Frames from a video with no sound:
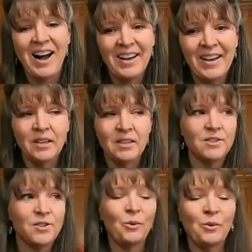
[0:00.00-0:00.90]
I
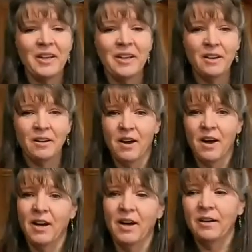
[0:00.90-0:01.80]
don't eat a
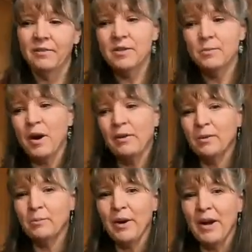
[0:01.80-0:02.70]
lot of
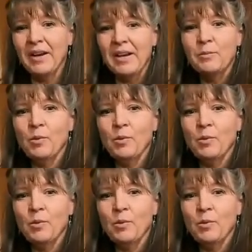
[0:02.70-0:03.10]
sprouted bread